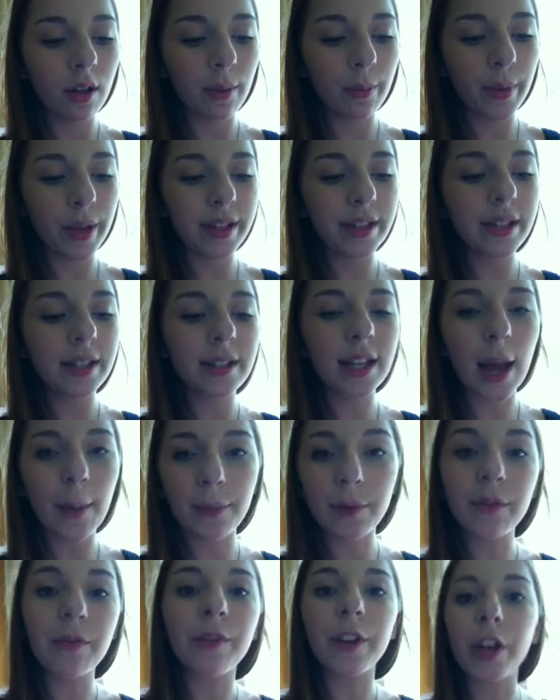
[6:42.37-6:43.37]
Best
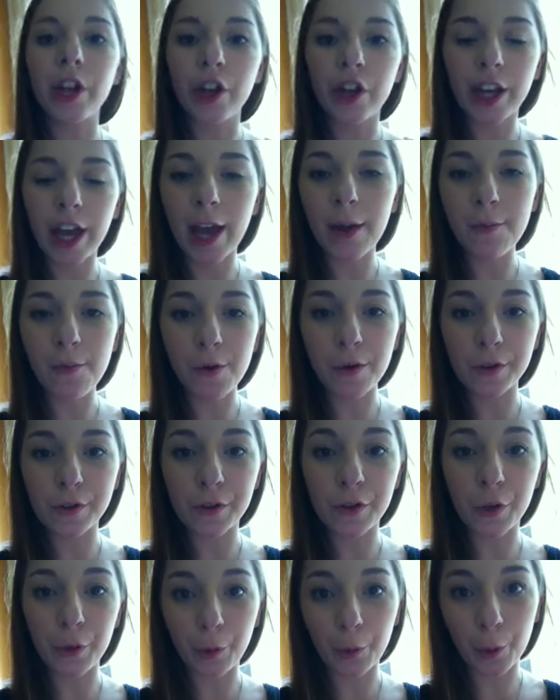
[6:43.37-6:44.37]
adapted video game was
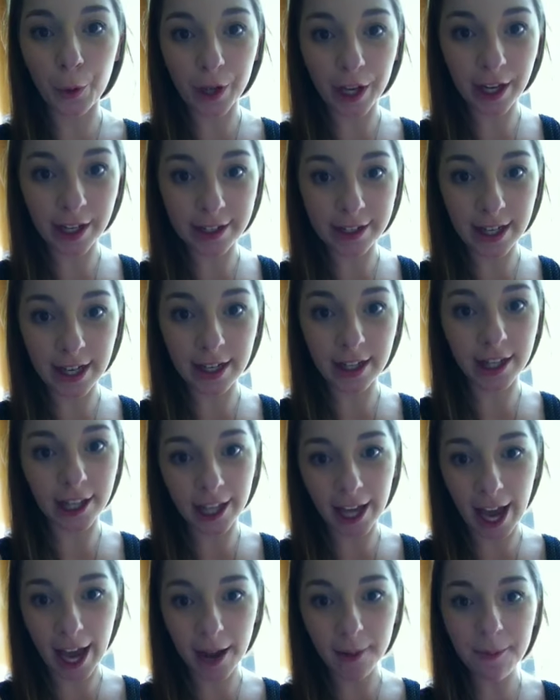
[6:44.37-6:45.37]
The Walking Dead, the
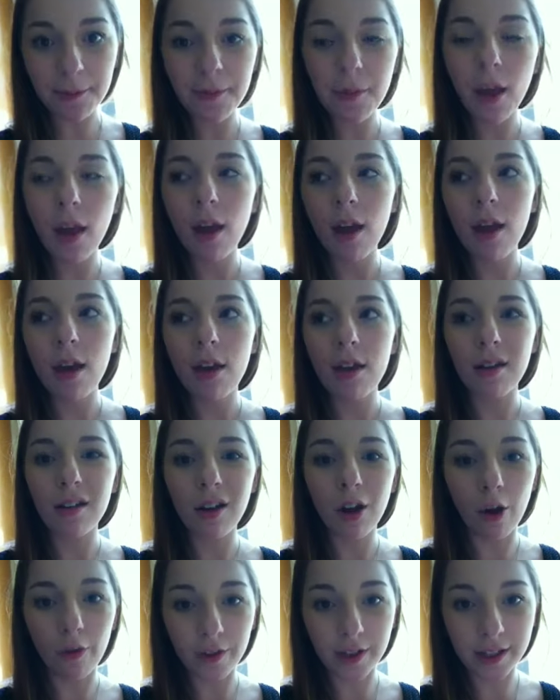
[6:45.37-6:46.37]
game.
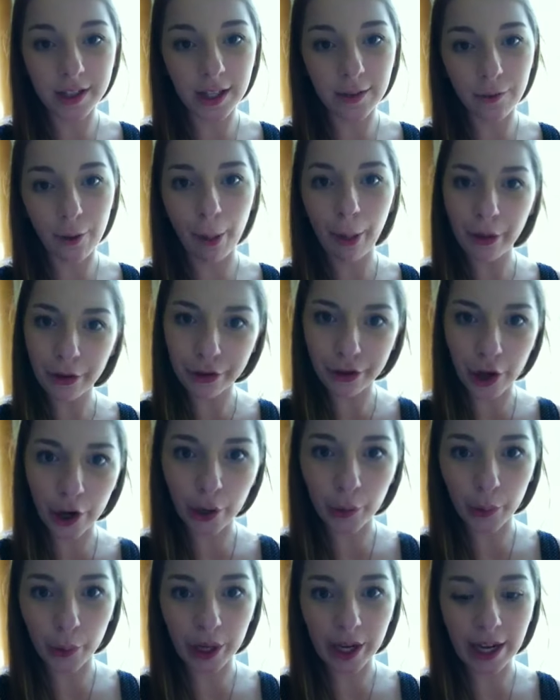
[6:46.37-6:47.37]
Obviously from the show
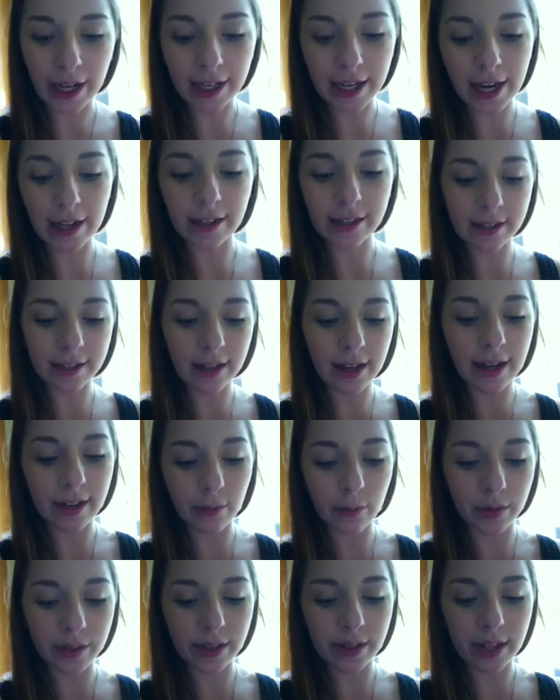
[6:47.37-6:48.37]
The Walking Dead is,
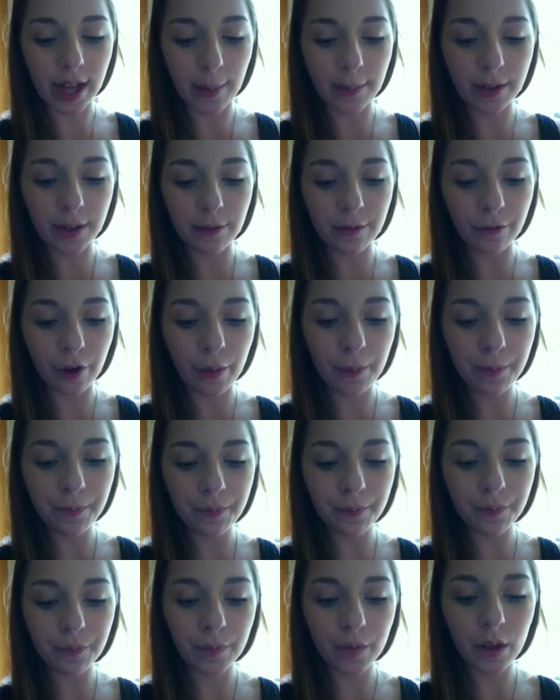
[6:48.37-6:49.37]
it was adapted from.
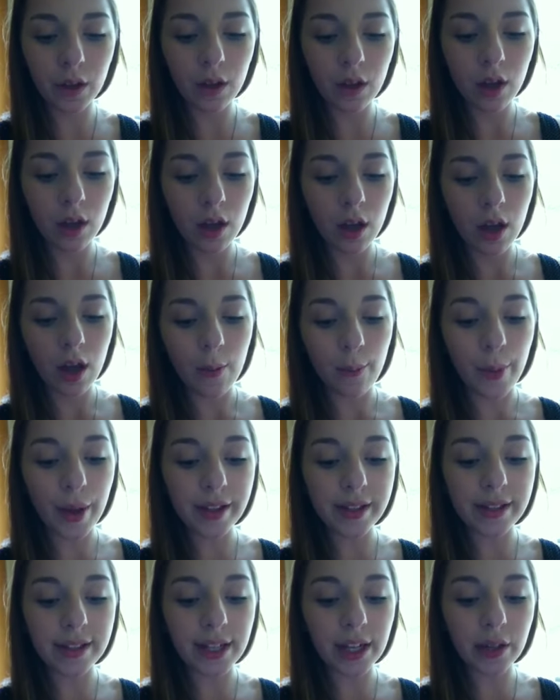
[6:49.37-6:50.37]

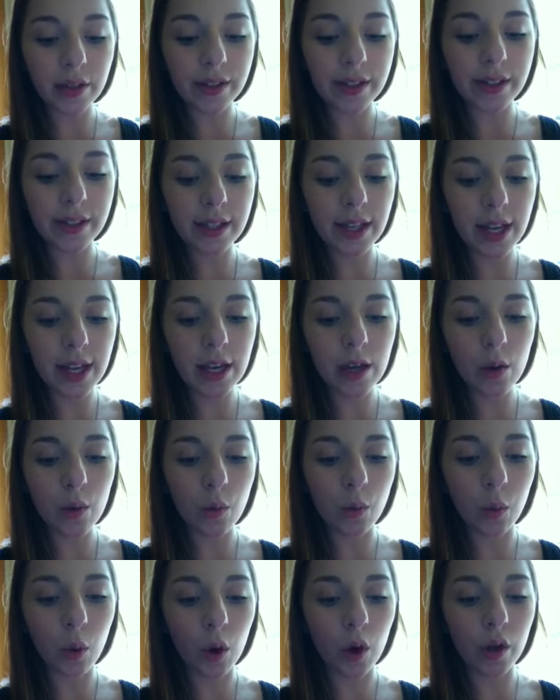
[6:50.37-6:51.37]
Best
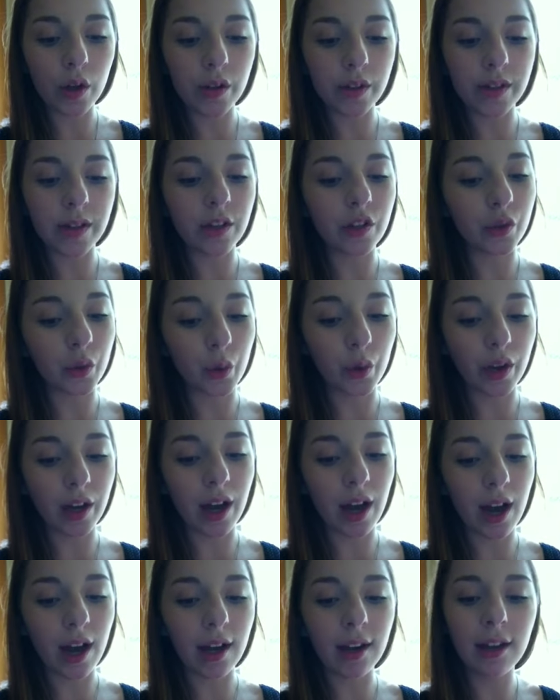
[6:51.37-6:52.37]
DLC was
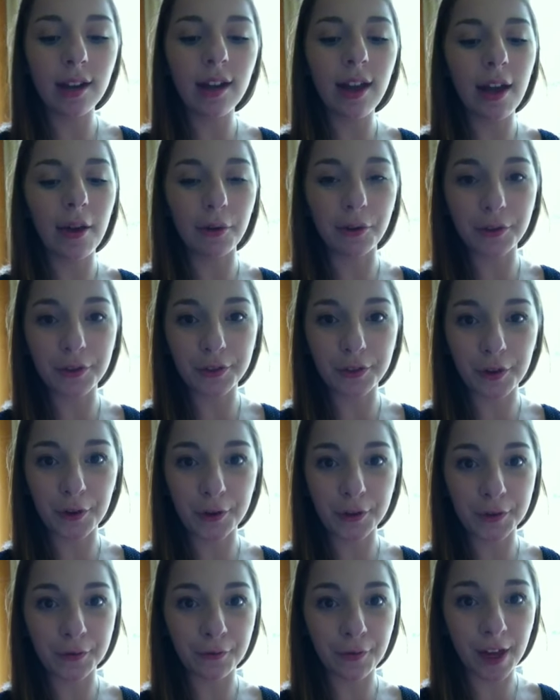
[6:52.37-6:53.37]
Dawnguard, Elder
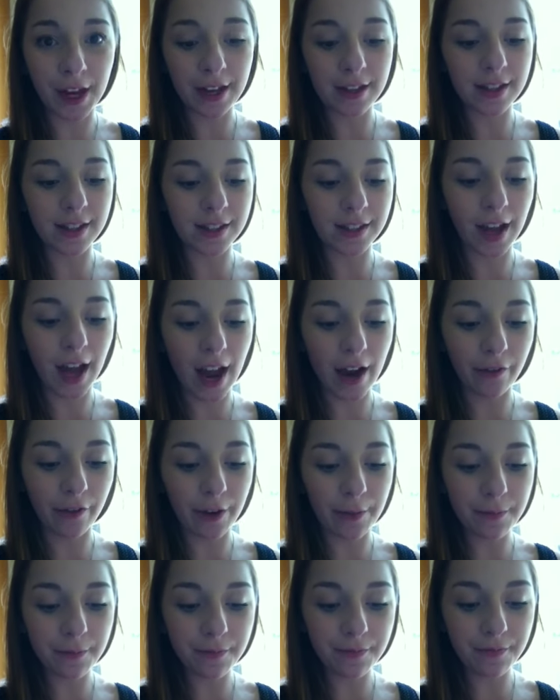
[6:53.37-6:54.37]
Scrolls v
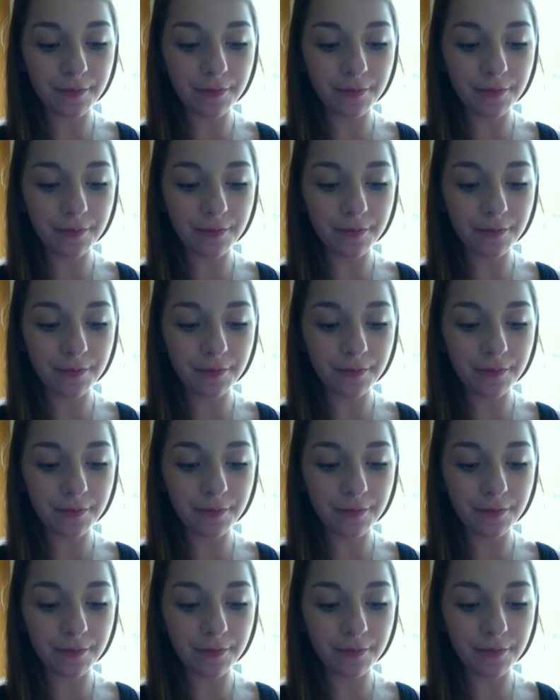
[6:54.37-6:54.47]
Skyrim.